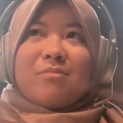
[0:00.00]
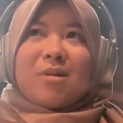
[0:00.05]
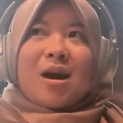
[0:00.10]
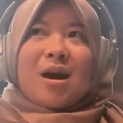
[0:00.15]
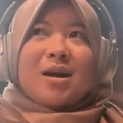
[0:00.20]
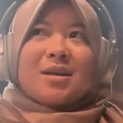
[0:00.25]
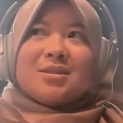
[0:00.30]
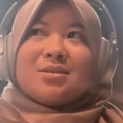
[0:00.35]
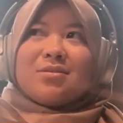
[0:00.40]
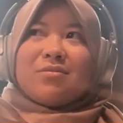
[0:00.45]

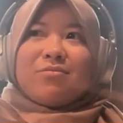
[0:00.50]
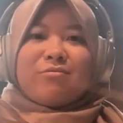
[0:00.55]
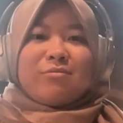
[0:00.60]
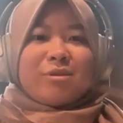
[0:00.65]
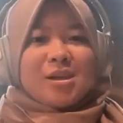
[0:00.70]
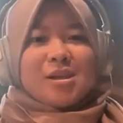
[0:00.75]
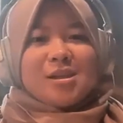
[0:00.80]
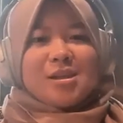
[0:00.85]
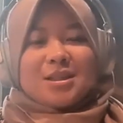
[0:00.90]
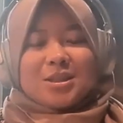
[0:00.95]
ask
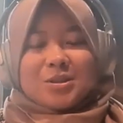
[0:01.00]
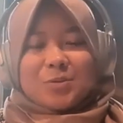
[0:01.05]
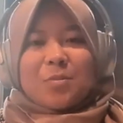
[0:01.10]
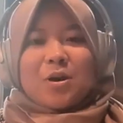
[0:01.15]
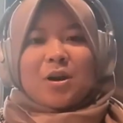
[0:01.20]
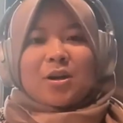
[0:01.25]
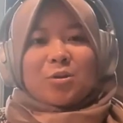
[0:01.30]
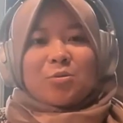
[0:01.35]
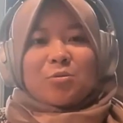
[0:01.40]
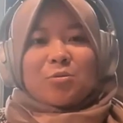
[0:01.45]
really
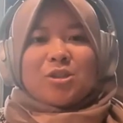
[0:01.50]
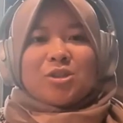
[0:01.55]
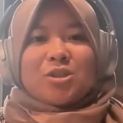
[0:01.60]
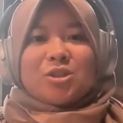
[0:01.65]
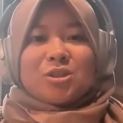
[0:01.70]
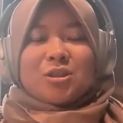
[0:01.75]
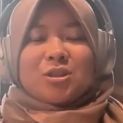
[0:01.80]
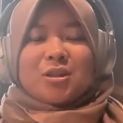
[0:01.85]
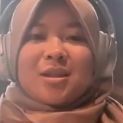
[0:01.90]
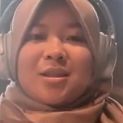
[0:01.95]
smart
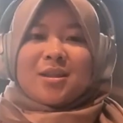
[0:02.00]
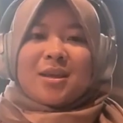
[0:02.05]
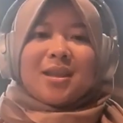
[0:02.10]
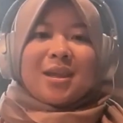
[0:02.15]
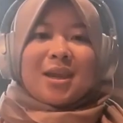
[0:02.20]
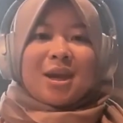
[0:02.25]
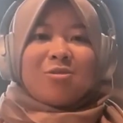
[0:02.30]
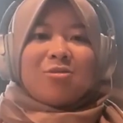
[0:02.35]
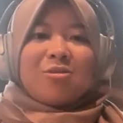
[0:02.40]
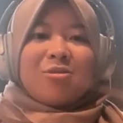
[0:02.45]
questions. And
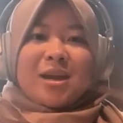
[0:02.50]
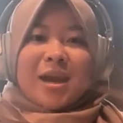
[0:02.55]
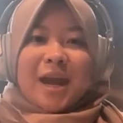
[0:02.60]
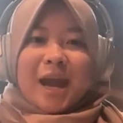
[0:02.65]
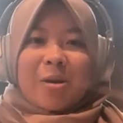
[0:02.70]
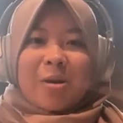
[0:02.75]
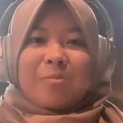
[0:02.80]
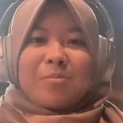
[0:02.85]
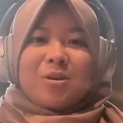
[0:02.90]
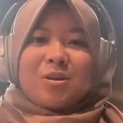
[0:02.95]
that can only
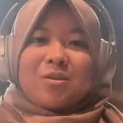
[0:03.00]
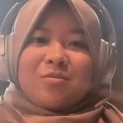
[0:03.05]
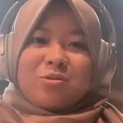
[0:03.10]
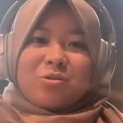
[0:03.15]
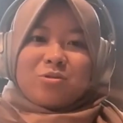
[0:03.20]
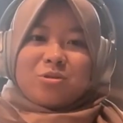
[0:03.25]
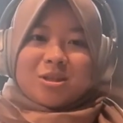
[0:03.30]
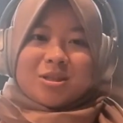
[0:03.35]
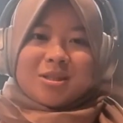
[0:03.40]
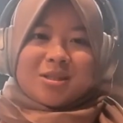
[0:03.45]
happen if
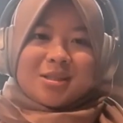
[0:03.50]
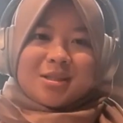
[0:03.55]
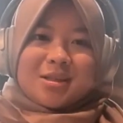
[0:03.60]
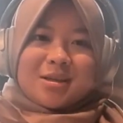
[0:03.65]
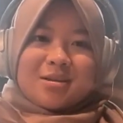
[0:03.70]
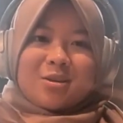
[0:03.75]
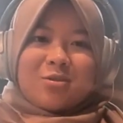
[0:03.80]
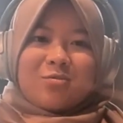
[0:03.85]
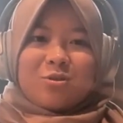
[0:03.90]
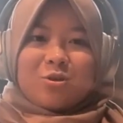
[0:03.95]
you
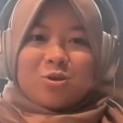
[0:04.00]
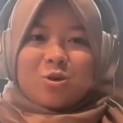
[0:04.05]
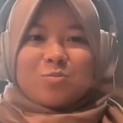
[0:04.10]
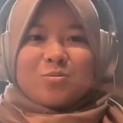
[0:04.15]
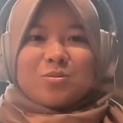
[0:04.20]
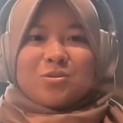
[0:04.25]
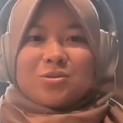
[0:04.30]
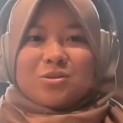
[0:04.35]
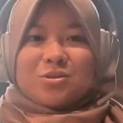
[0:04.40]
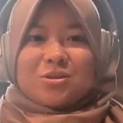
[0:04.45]
listen, if you
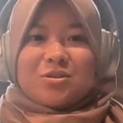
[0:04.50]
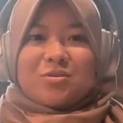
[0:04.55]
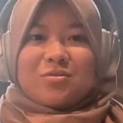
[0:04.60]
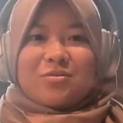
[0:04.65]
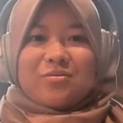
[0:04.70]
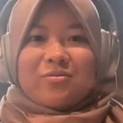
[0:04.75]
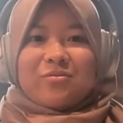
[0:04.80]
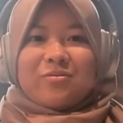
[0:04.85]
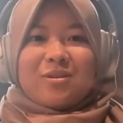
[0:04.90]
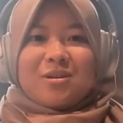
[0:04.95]
observe.
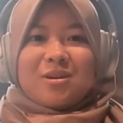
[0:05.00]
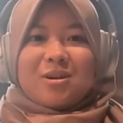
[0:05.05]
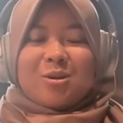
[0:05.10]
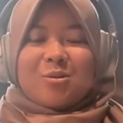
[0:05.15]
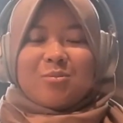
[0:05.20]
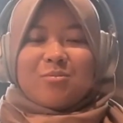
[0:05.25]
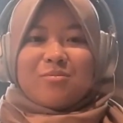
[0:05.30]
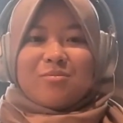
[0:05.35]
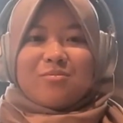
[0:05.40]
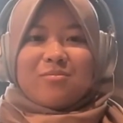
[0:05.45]

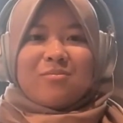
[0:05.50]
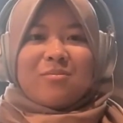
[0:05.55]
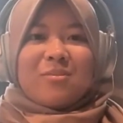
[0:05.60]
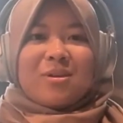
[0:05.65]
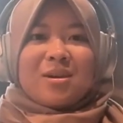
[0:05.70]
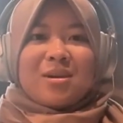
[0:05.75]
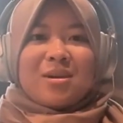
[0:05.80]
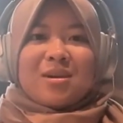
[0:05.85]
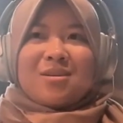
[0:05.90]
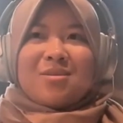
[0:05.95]
Um,
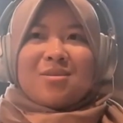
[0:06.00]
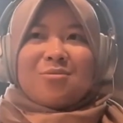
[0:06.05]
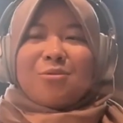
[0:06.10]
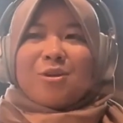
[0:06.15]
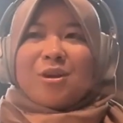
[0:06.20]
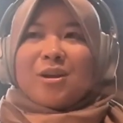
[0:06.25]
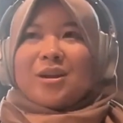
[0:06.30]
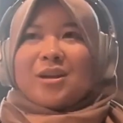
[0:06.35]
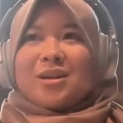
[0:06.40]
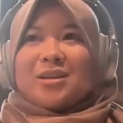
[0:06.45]

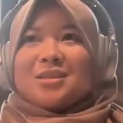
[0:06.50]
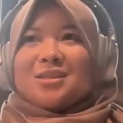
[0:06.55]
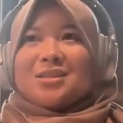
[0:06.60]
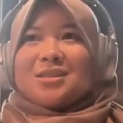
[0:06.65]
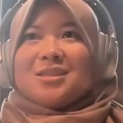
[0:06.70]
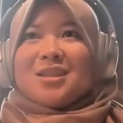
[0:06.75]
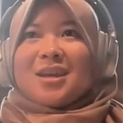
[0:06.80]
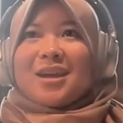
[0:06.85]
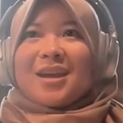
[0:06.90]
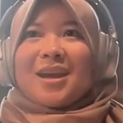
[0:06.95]
Whereas,
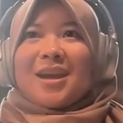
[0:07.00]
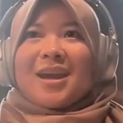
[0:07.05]
like,